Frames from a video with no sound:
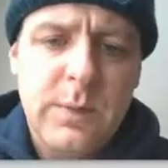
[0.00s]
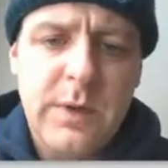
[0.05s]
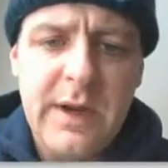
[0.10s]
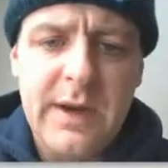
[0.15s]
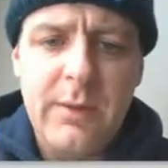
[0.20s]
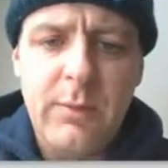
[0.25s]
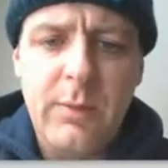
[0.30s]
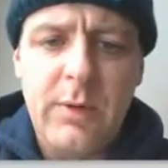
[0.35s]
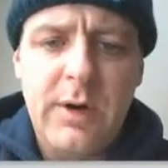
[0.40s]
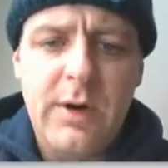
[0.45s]

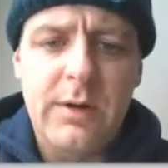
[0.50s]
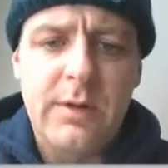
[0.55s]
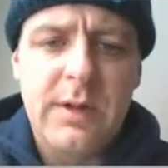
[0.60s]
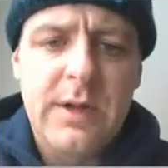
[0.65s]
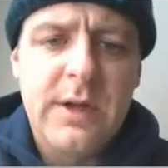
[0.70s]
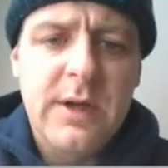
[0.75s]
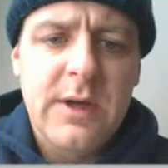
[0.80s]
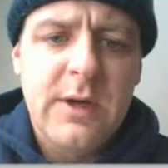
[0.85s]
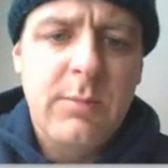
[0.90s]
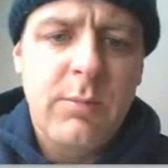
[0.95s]
okay, well,
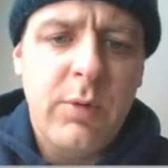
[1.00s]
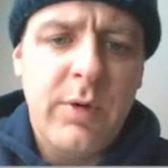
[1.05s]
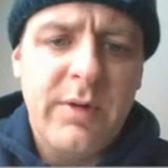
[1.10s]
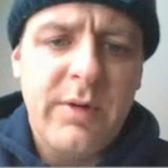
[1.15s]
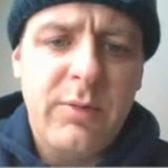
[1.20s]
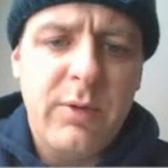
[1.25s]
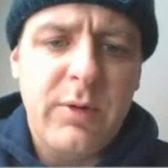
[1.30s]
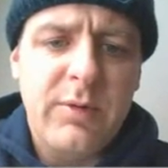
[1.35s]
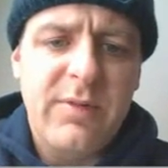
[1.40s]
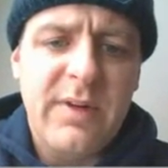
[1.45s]

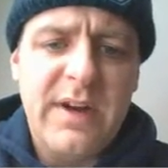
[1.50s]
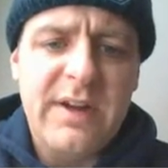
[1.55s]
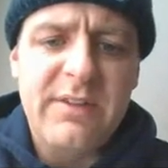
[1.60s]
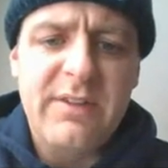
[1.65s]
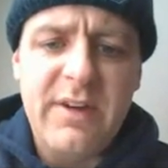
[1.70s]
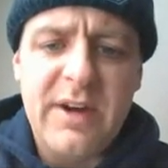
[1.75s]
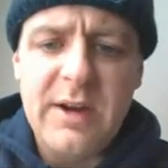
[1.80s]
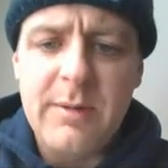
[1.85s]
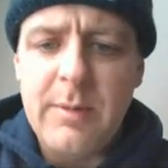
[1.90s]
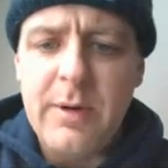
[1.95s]
0.45
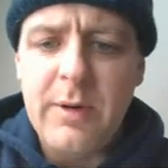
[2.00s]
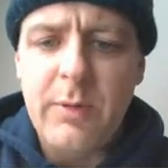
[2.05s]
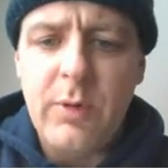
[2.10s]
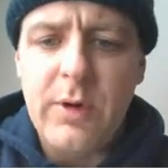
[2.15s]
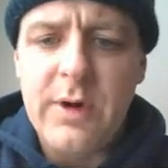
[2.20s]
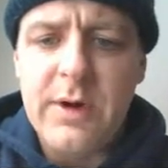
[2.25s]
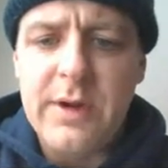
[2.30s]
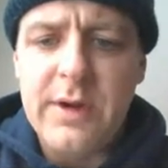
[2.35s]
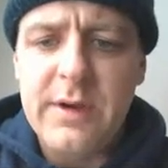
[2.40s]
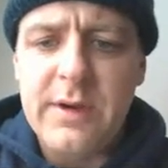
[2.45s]
divided by
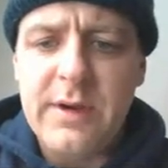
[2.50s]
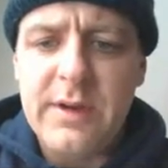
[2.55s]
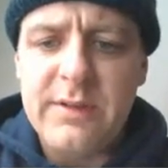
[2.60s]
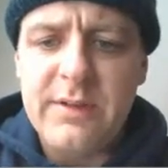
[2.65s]
one